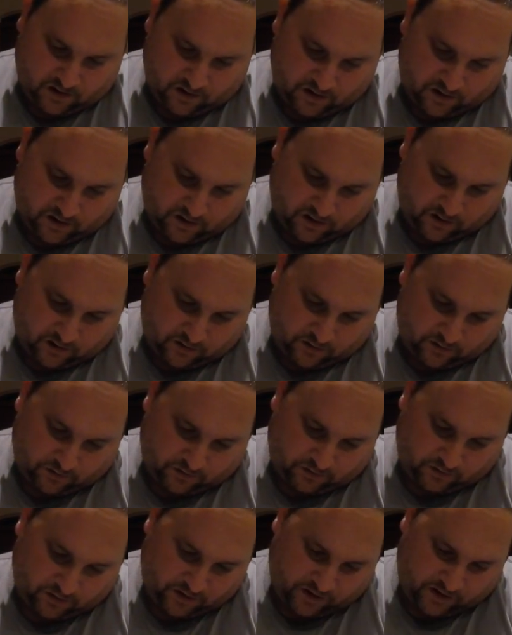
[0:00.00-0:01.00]
and it goes
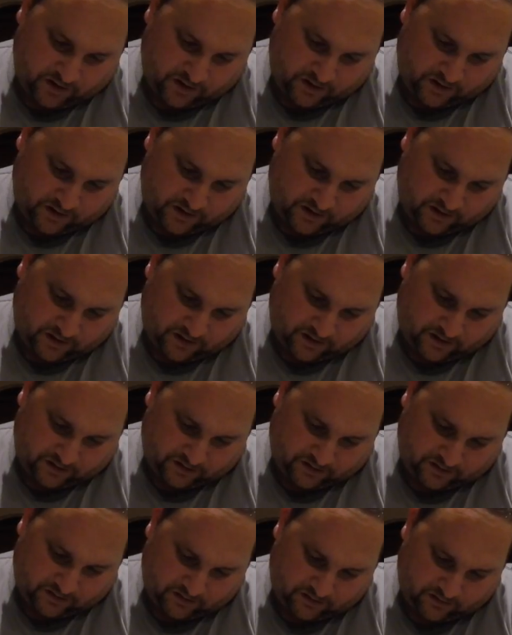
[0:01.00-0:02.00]
straight in like
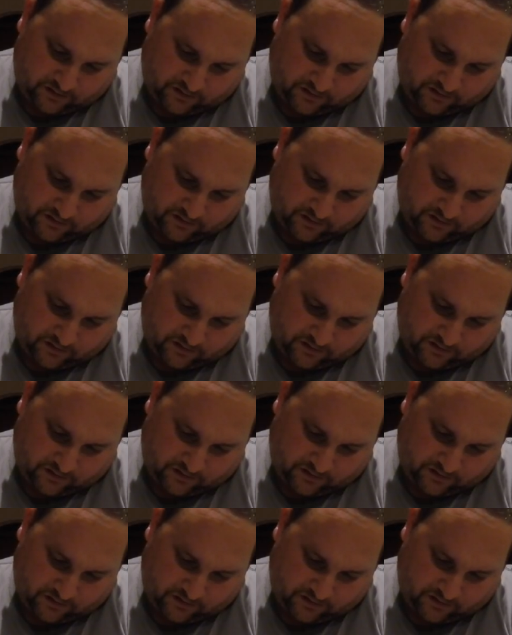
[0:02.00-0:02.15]
this.